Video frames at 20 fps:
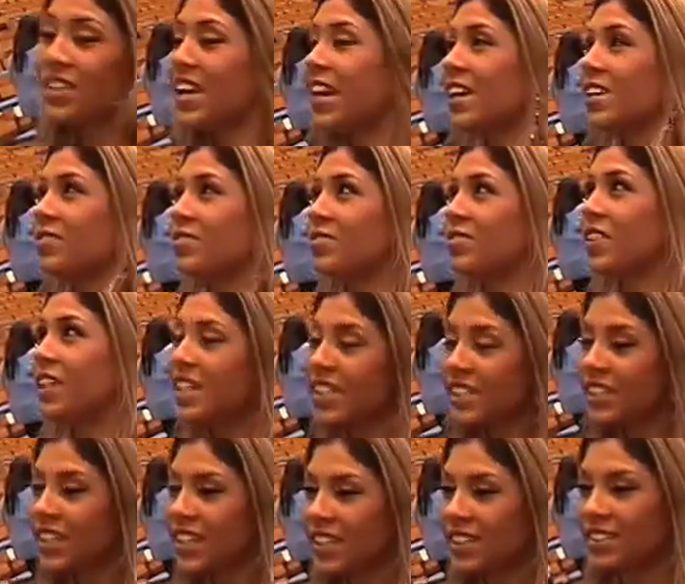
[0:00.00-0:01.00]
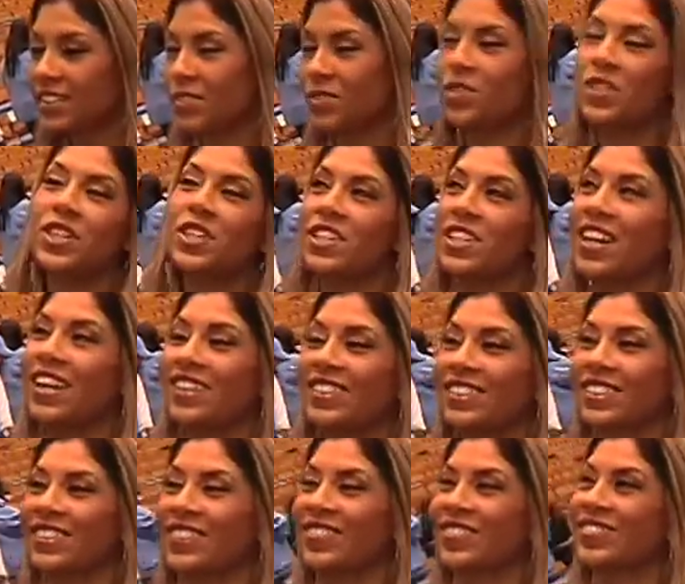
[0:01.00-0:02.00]
game, very intense. What are your
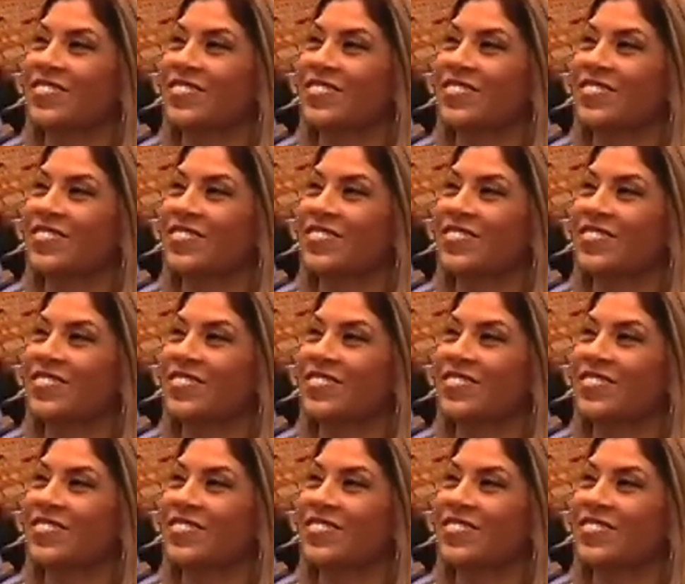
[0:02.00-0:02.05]
thoughts?